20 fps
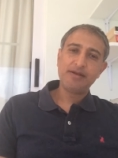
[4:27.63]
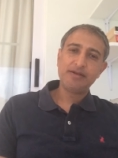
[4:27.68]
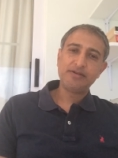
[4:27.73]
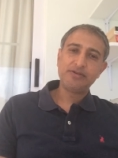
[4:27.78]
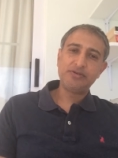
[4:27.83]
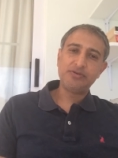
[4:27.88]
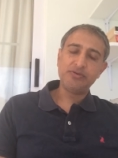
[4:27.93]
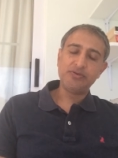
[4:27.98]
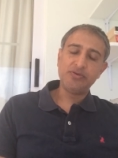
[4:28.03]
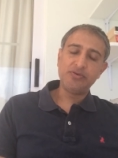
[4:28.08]

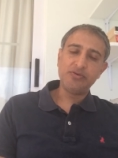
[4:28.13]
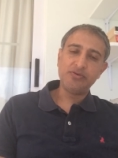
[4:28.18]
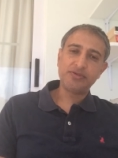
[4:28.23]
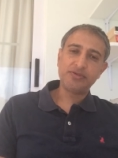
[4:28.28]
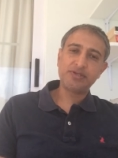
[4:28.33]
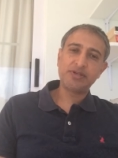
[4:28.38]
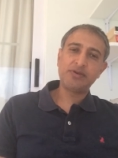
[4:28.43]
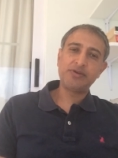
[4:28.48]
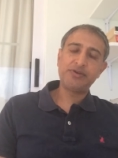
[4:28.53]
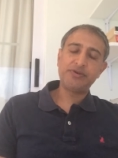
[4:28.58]
to
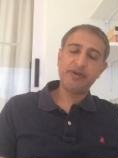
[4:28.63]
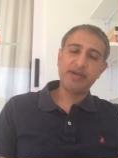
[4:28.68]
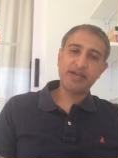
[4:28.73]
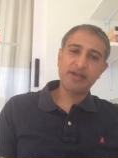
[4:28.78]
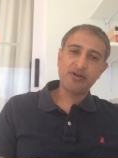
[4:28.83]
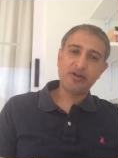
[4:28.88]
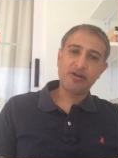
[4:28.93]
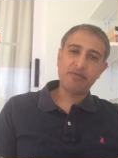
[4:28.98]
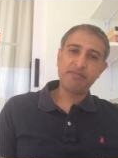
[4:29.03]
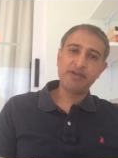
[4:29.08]

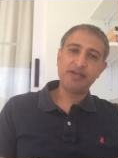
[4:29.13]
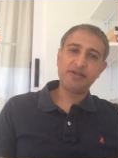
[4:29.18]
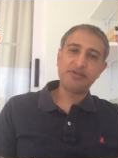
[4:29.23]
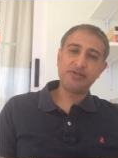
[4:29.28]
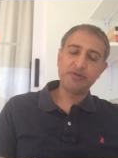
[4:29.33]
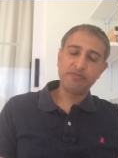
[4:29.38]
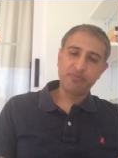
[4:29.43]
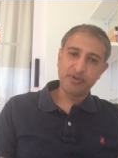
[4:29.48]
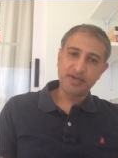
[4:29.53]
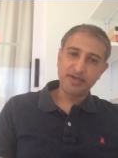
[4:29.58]
socioeconomic,
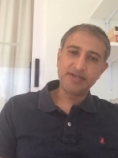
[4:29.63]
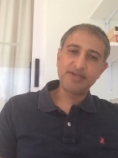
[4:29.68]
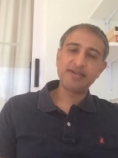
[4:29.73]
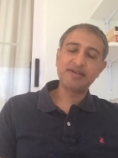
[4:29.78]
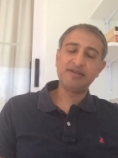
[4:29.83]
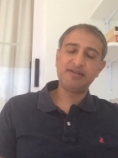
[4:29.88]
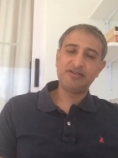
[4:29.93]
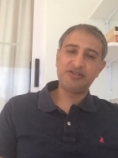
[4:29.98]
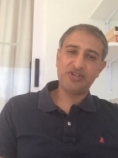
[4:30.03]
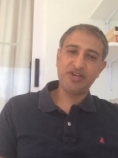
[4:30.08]
to
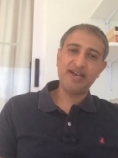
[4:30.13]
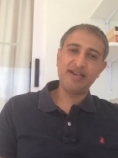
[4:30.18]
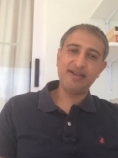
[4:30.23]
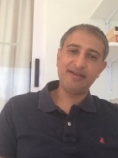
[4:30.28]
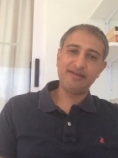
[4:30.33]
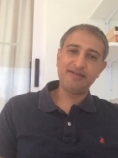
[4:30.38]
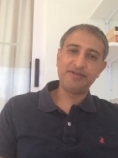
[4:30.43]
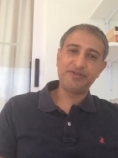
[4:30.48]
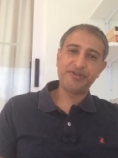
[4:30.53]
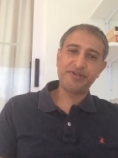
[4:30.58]
political
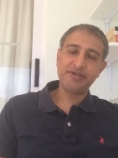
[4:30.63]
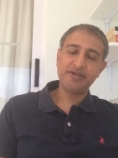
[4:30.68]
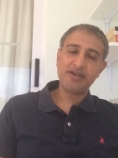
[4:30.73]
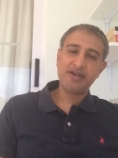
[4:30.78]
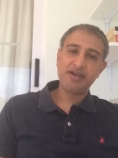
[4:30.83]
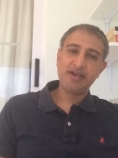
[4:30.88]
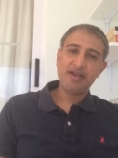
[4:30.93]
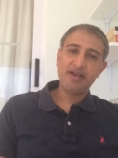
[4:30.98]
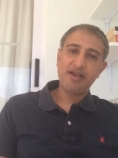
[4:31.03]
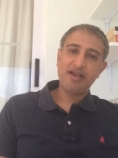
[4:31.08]
change.
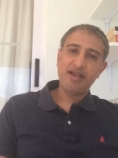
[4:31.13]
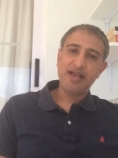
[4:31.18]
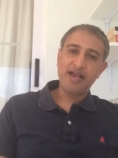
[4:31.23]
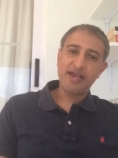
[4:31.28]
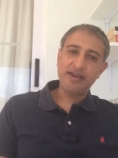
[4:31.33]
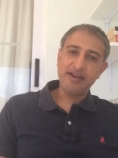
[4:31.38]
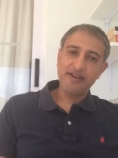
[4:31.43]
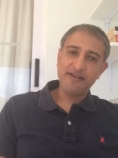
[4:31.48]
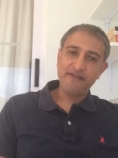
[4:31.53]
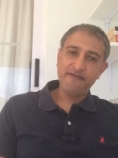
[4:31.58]

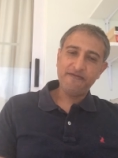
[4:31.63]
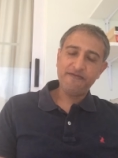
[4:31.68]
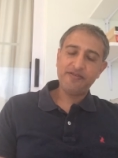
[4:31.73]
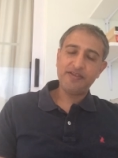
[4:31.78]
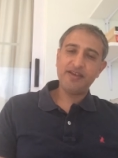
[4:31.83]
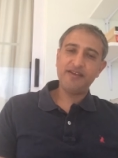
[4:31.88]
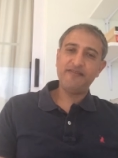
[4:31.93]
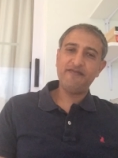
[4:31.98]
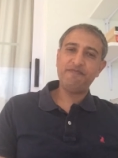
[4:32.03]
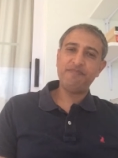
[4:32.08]
And if
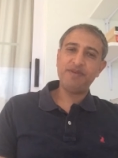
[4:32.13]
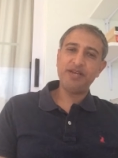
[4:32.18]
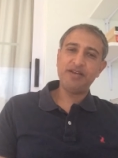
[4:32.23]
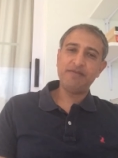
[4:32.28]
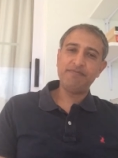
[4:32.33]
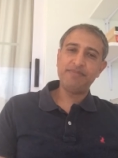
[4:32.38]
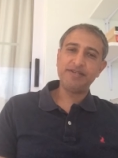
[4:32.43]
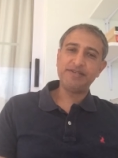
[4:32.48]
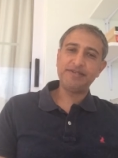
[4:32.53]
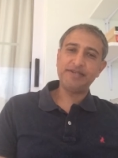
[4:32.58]
they've
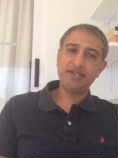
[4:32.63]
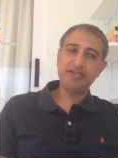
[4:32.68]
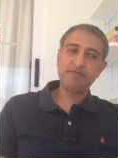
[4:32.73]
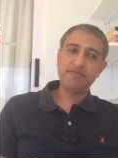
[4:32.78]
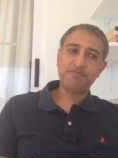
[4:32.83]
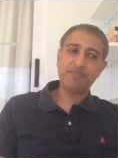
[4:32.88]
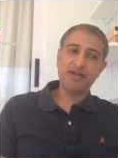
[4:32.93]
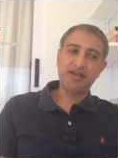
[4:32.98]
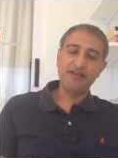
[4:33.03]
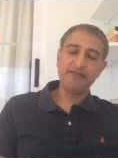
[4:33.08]
been
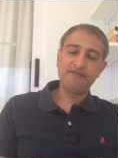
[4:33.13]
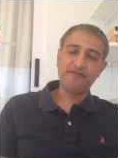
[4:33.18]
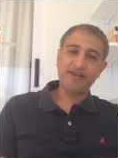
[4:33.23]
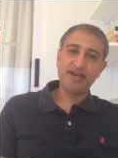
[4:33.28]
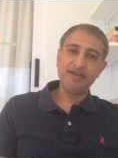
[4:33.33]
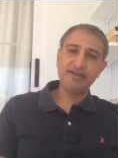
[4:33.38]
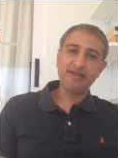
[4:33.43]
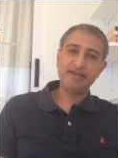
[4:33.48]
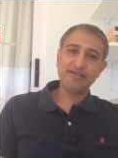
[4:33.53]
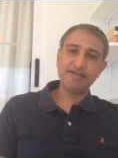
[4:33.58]
beset by
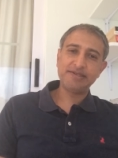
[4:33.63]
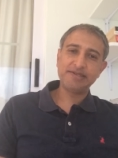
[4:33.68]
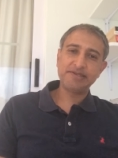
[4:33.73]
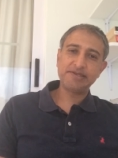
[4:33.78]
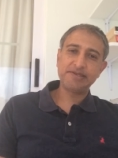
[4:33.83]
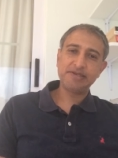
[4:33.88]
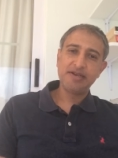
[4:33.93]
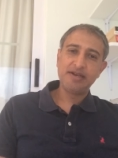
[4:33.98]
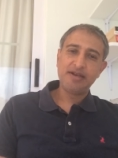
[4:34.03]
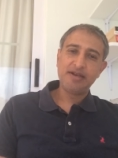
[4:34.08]

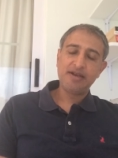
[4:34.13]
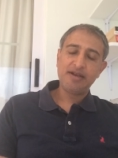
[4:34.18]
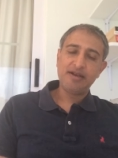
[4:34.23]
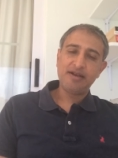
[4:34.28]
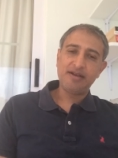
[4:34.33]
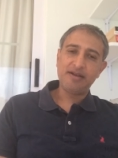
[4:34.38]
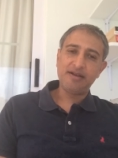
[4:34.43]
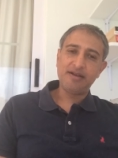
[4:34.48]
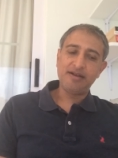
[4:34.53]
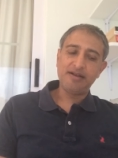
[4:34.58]
violence,
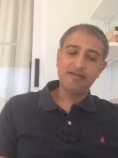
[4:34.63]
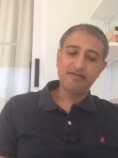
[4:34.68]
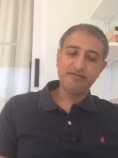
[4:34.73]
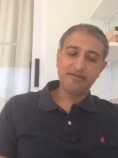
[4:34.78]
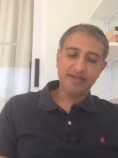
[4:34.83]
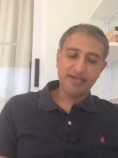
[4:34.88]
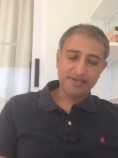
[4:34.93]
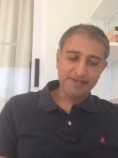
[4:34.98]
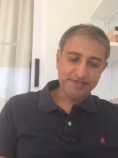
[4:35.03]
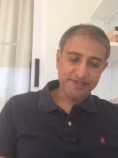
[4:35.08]

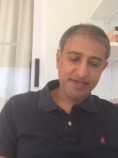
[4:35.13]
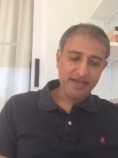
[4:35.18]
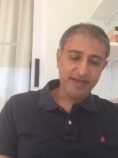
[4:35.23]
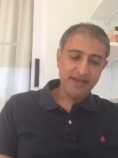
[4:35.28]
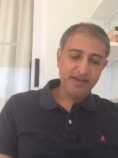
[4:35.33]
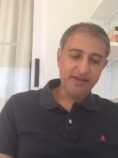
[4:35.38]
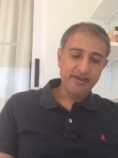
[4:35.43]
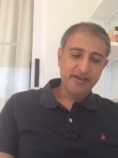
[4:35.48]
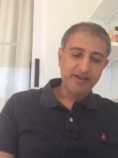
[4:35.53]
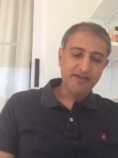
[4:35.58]
they
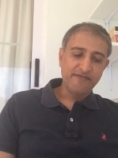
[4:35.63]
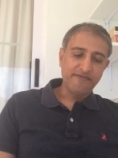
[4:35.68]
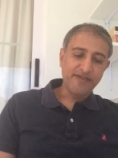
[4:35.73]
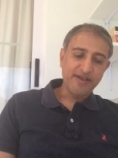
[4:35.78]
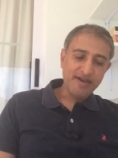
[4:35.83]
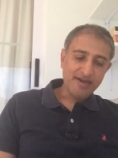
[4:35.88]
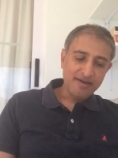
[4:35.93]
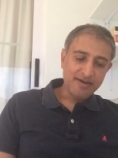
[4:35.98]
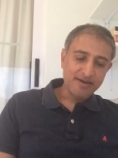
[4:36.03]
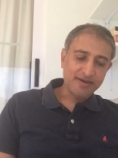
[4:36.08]
see
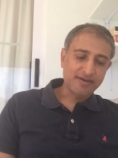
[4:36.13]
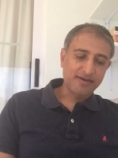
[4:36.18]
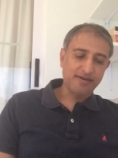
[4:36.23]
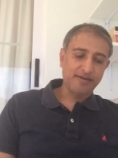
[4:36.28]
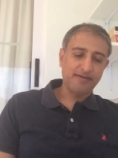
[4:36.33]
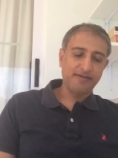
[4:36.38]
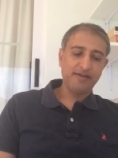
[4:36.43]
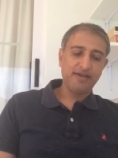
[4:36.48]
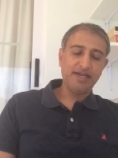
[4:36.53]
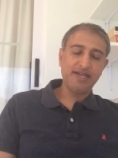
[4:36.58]
very
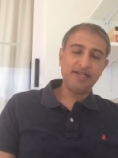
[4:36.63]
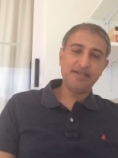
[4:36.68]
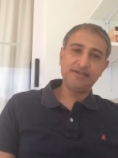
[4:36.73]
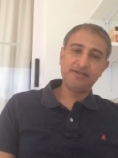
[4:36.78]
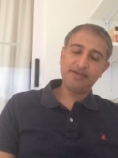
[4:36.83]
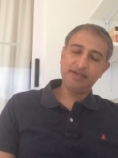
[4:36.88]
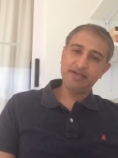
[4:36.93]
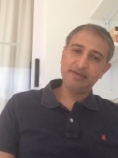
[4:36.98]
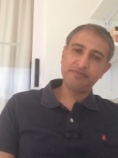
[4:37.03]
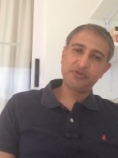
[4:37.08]
little in
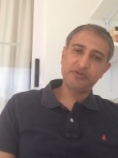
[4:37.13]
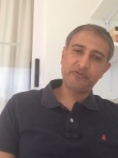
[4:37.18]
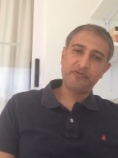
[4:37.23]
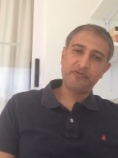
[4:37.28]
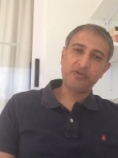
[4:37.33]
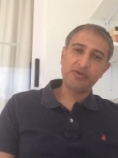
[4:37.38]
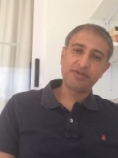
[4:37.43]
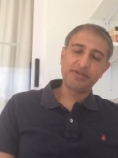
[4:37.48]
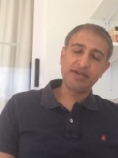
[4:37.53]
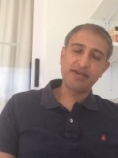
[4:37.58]
terms of
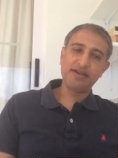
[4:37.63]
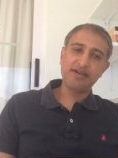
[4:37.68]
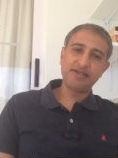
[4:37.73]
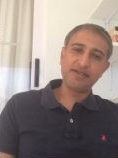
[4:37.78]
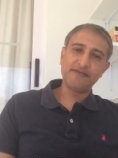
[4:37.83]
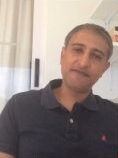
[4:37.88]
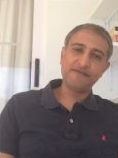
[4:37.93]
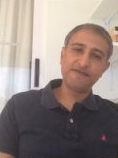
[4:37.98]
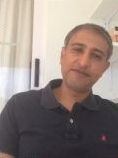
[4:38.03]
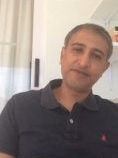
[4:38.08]

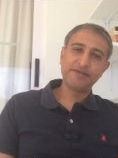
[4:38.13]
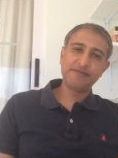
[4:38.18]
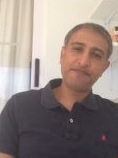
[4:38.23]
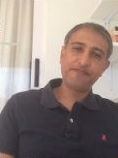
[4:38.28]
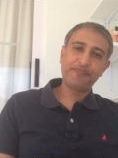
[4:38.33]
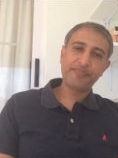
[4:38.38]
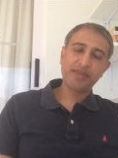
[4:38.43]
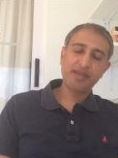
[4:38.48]
alternatives.